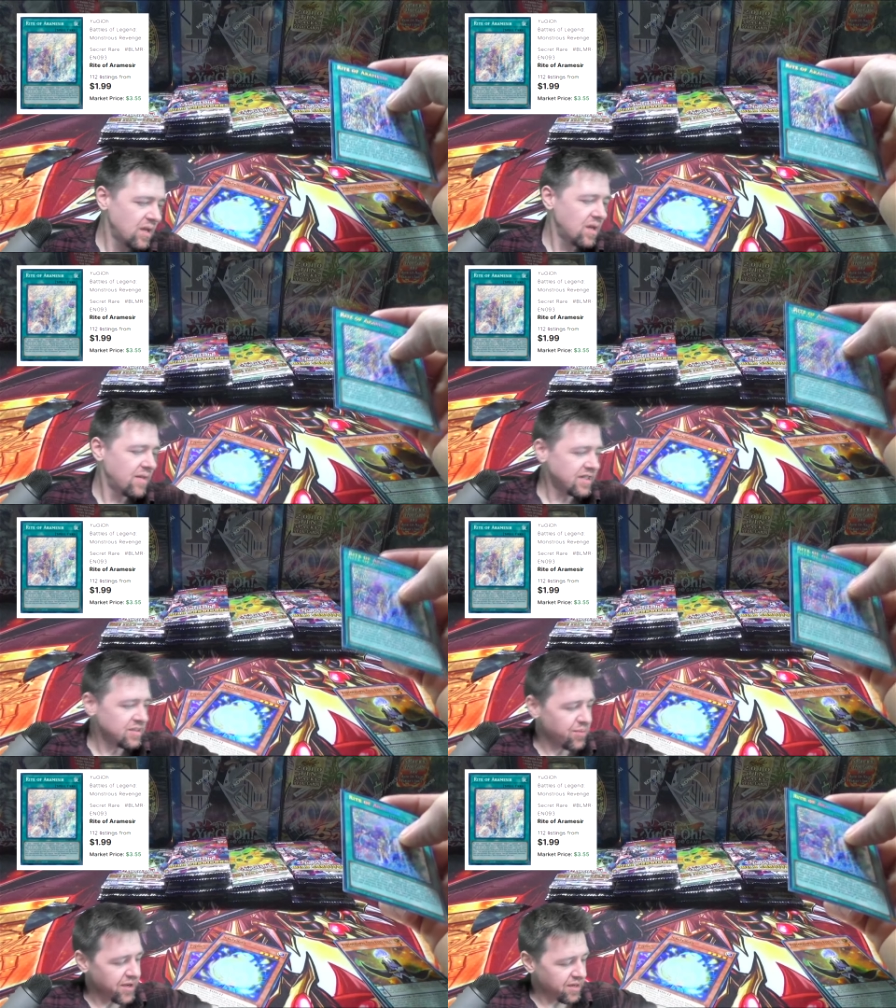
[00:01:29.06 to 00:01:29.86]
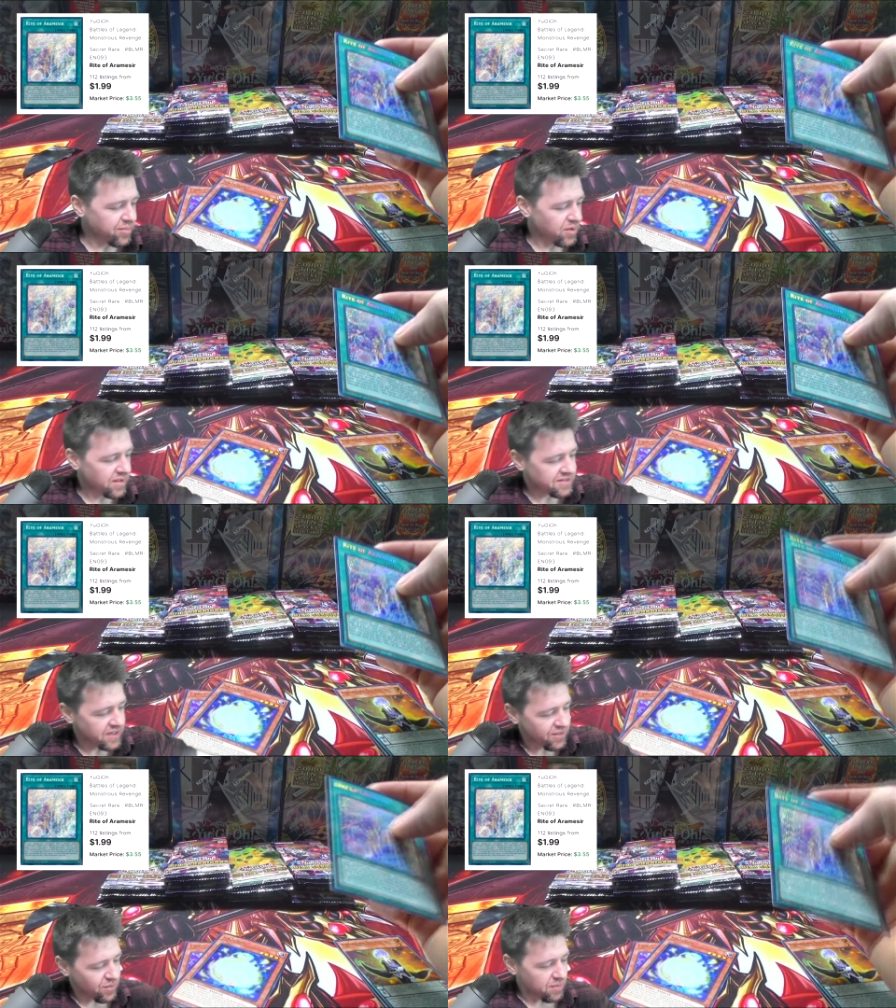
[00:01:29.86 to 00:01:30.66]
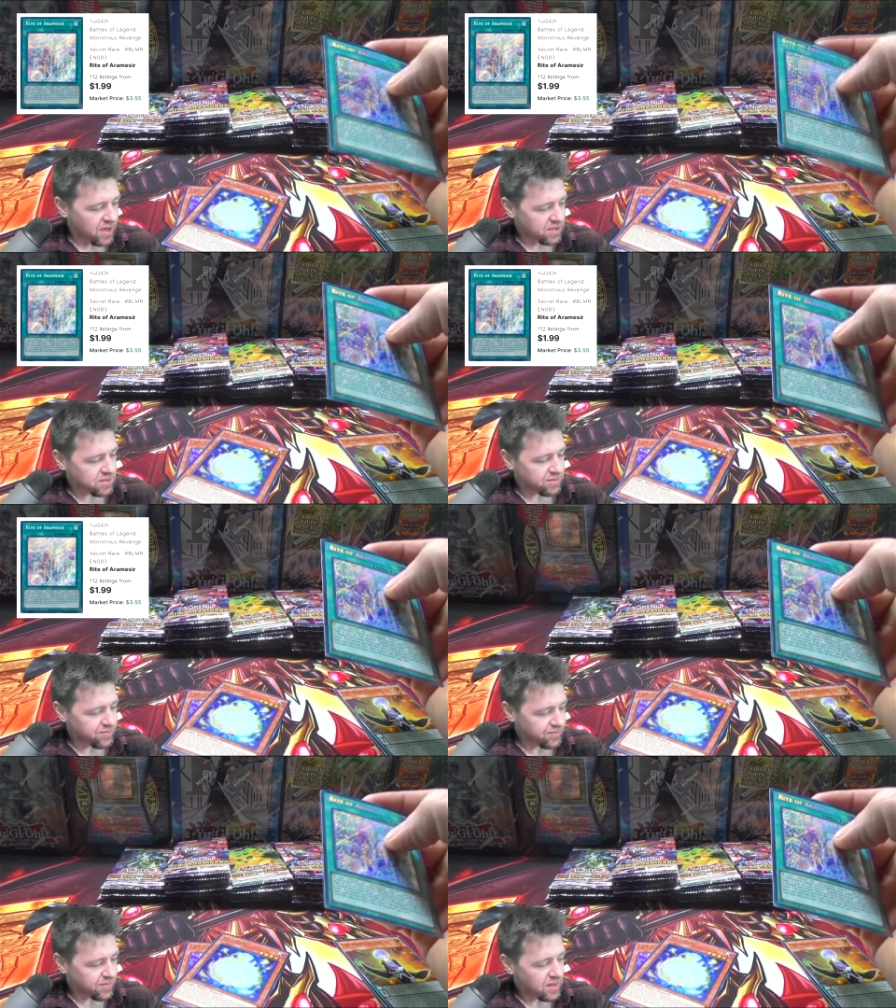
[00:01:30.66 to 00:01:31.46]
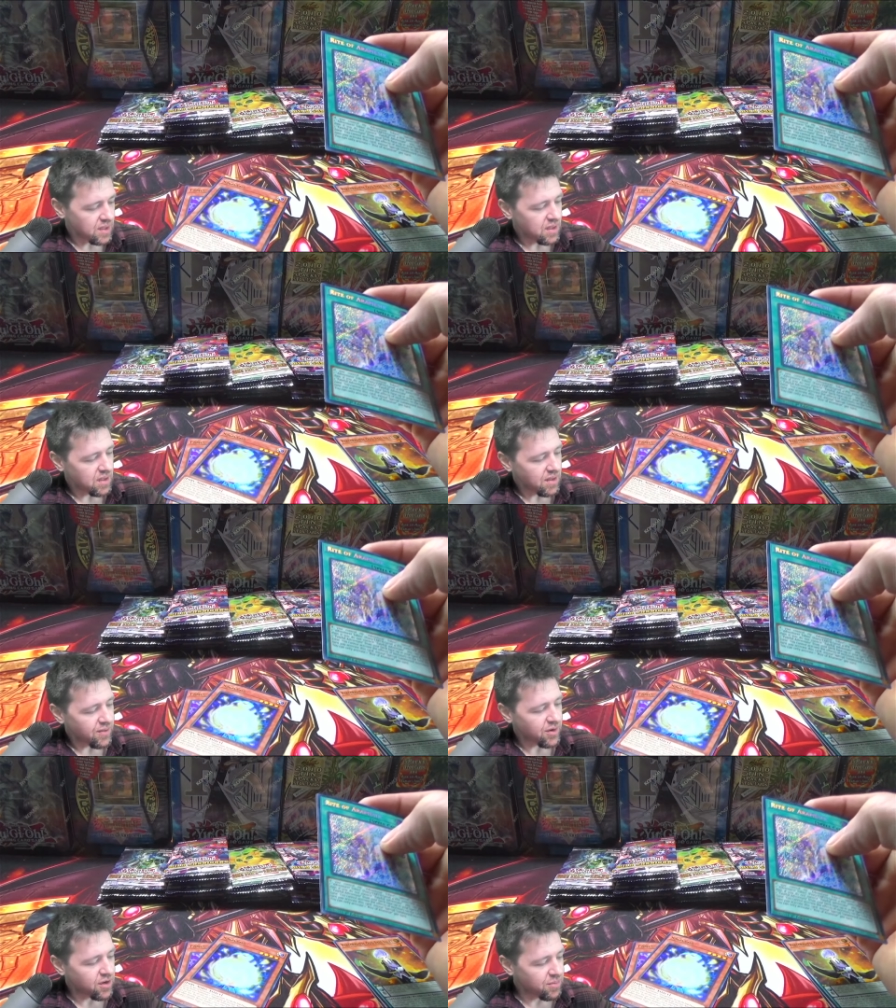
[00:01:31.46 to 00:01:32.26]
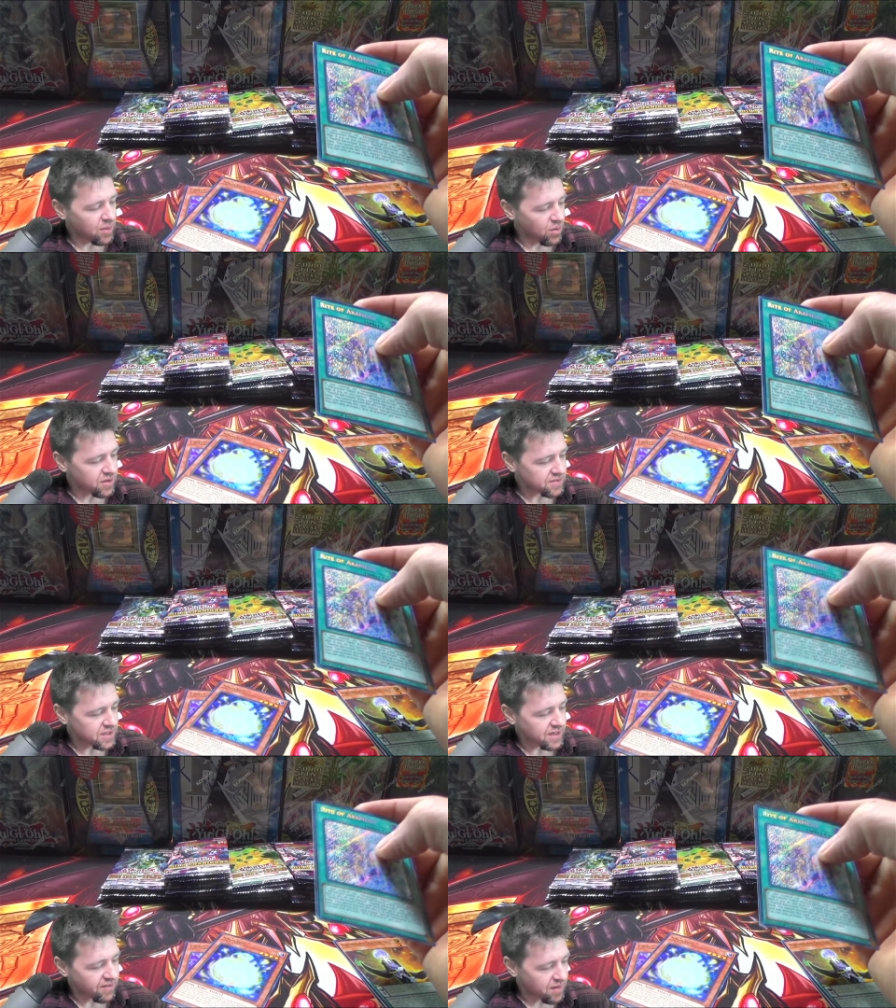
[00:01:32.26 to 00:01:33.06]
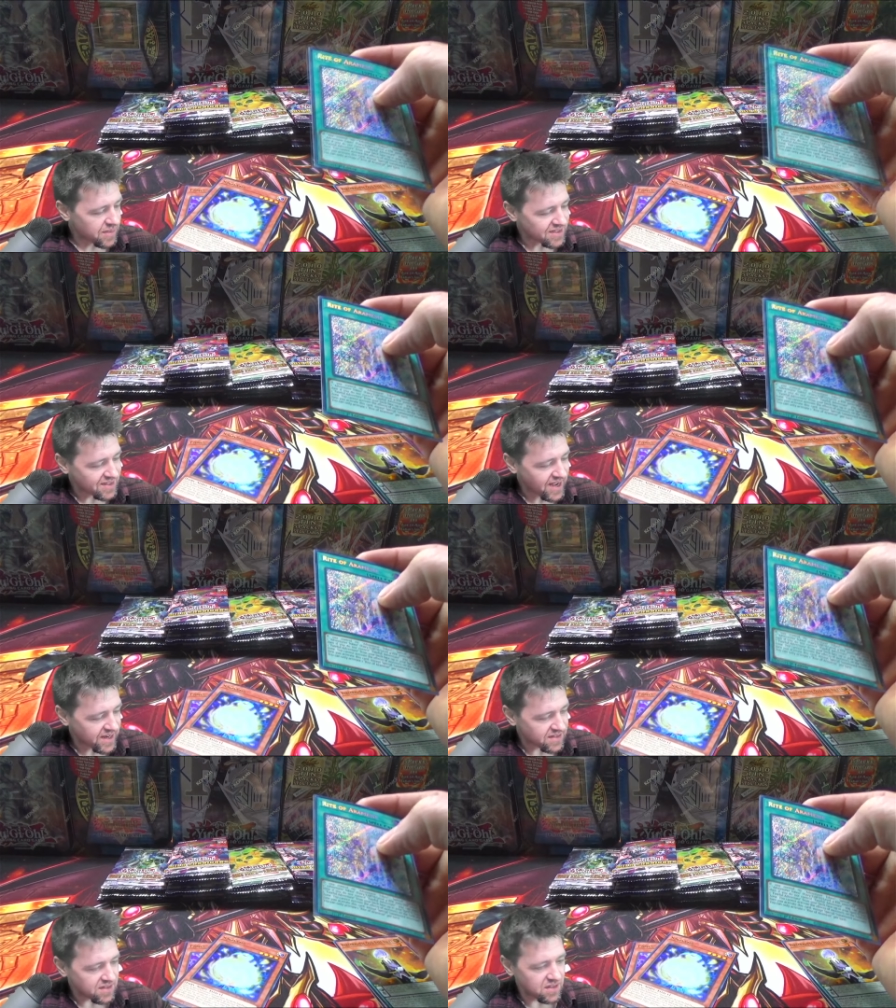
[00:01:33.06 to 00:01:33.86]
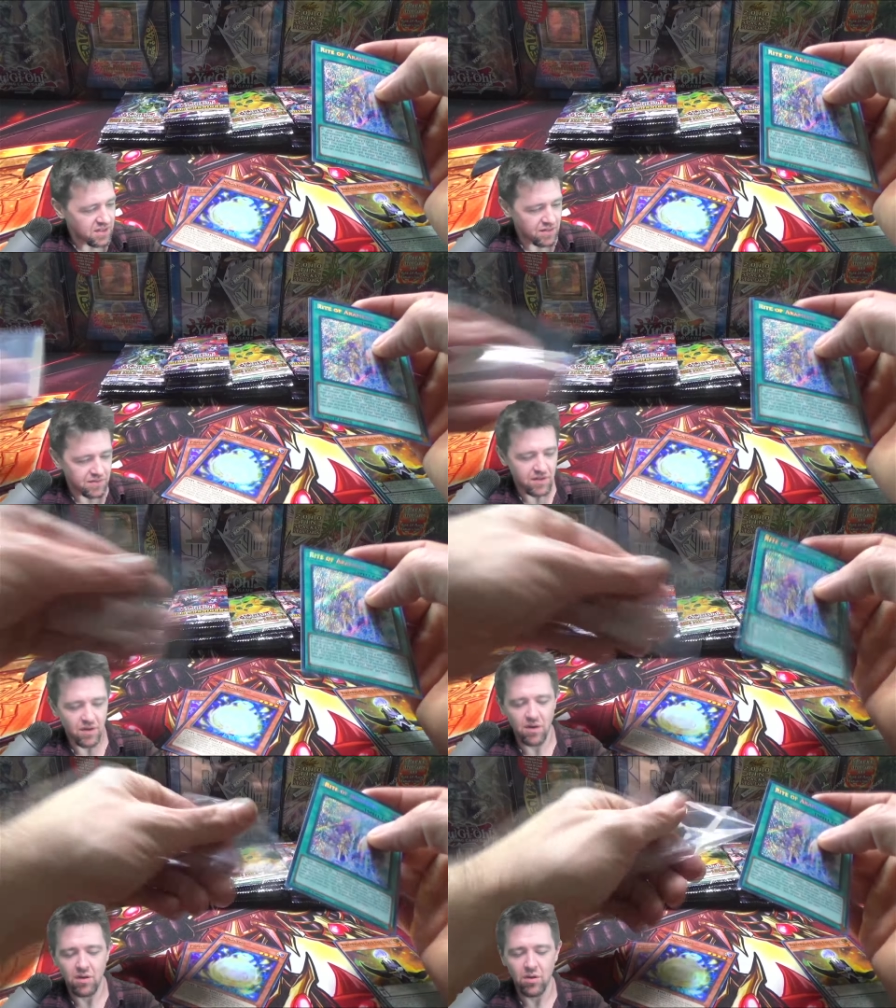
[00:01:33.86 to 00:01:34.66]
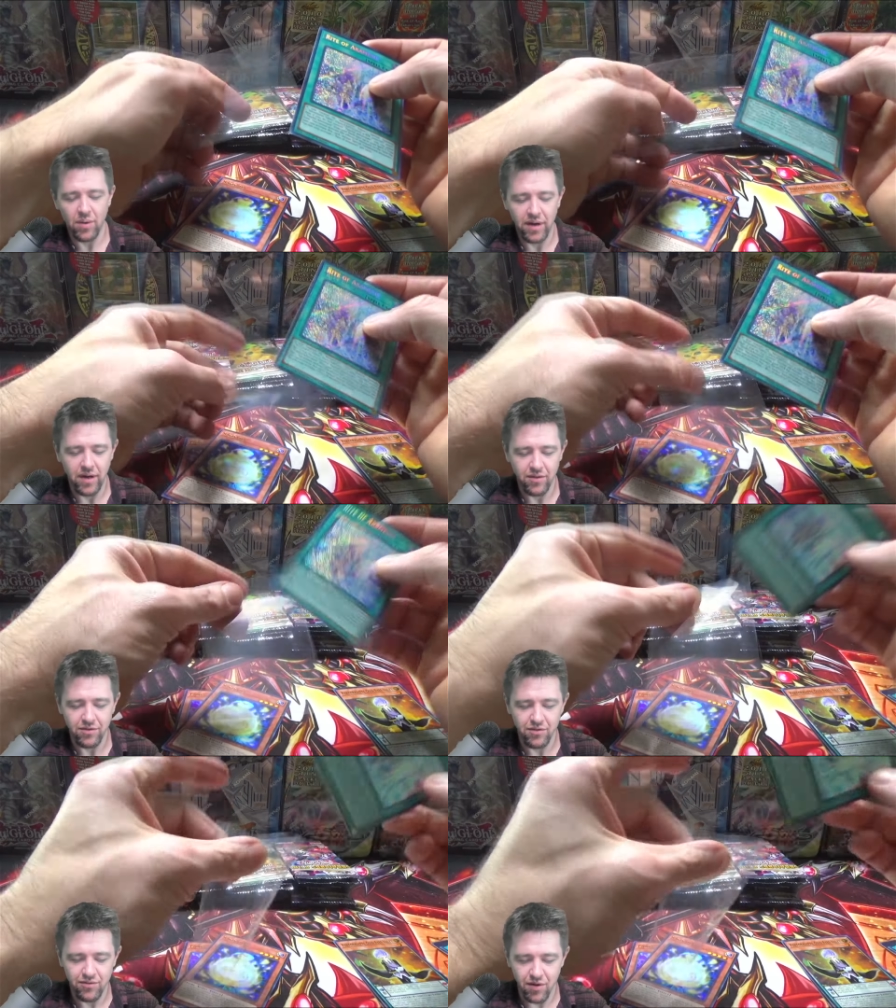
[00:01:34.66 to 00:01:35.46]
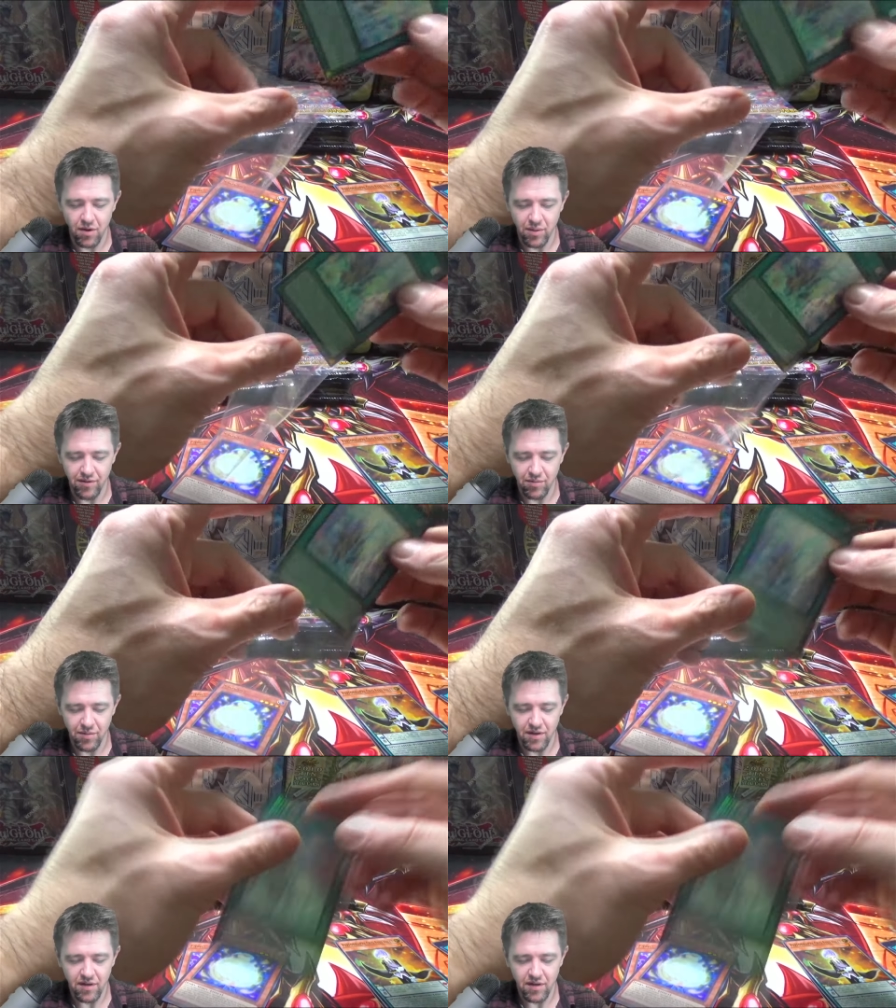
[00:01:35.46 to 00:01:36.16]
That's a pretty good pull. That's like $3. There could be worse. I need to grab my stack of sleeves. They're all the way. They're too far away from me.